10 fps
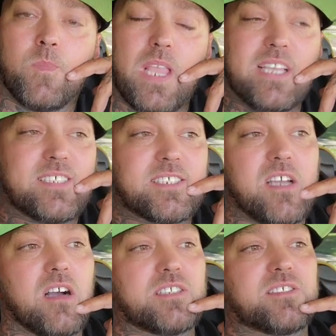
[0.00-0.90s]
It
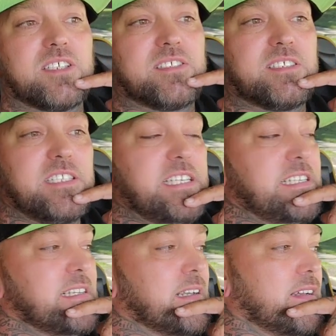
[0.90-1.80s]
sucks to
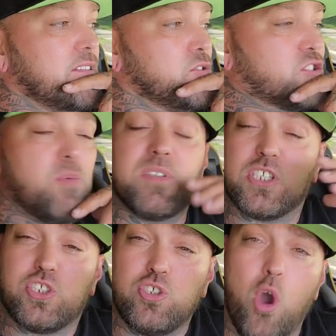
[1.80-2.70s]
see someone
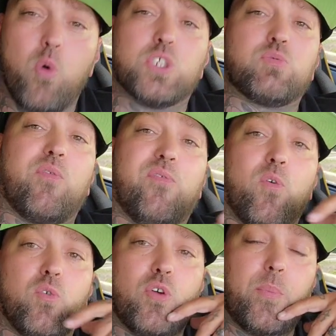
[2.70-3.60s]
that you know is
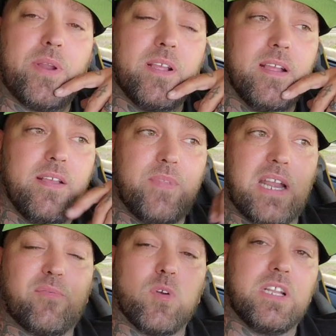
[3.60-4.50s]
reformed, that
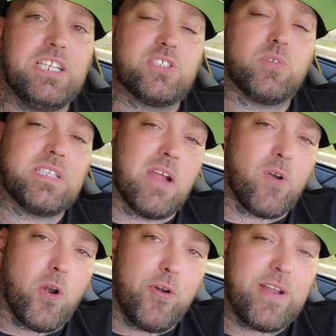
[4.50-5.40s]
if released would
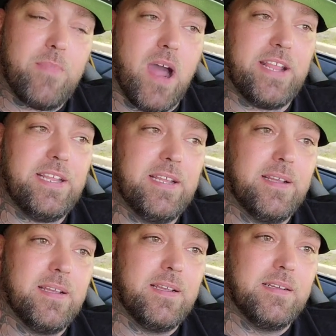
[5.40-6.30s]
never hurt anybody,
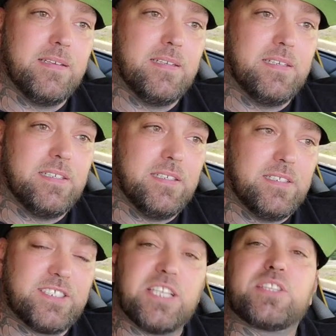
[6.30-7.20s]

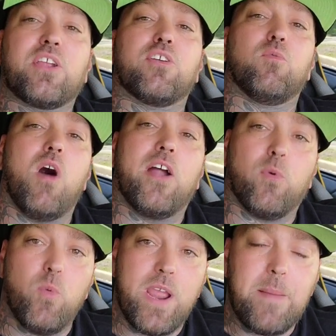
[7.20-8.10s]
sit there and rot
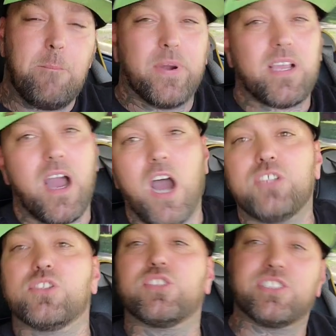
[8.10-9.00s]
away. But I
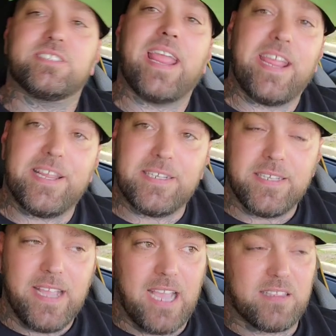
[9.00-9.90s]
understand
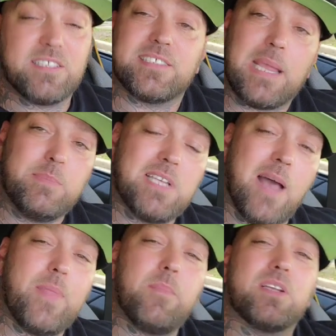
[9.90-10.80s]
at the same
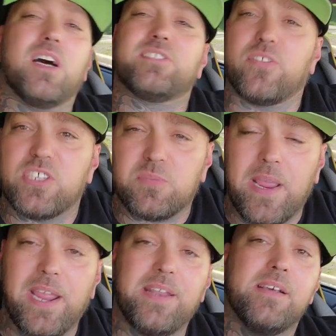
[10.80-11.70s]
time that because of this
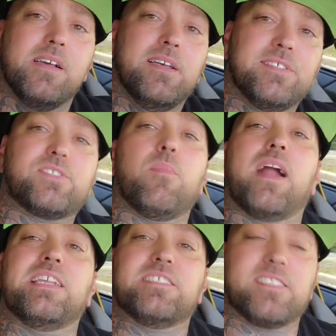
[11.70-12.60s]
man,
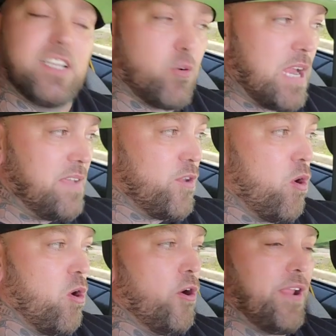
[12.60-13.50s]
somebody is in the
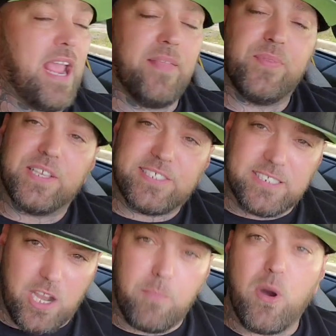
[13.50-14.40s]
graveyard and this is
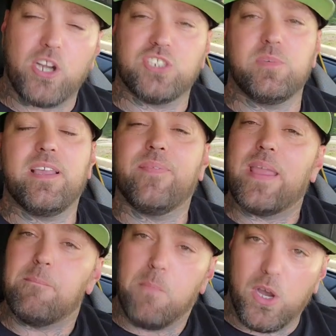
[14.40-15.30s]
their punishment and
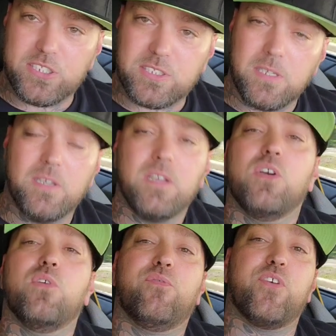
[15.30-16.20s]
they must
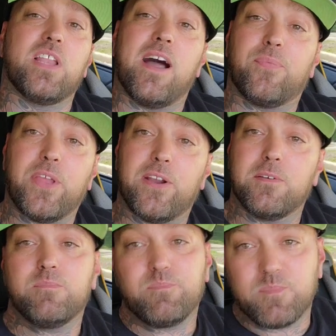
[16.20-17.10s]
fill out
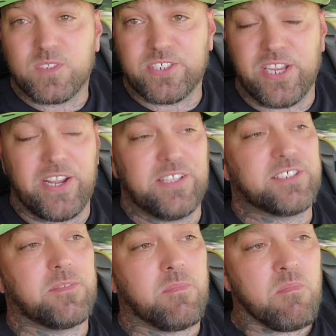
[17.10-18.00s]
their sentence.